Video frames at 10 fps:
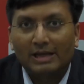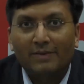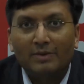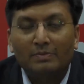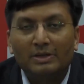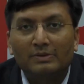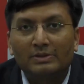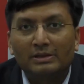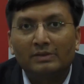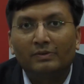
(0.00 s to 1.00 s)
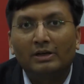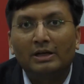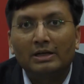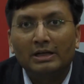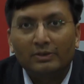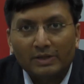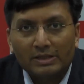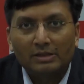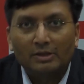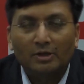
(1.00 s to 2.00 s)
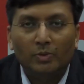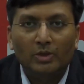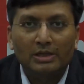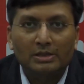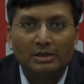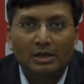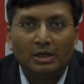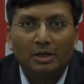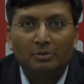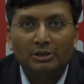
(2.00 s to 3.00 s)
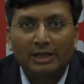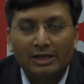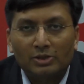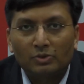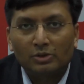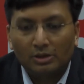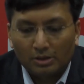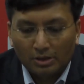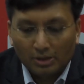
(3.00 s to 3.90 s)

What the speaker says: haven't been significantly invested in equities, but thanks to the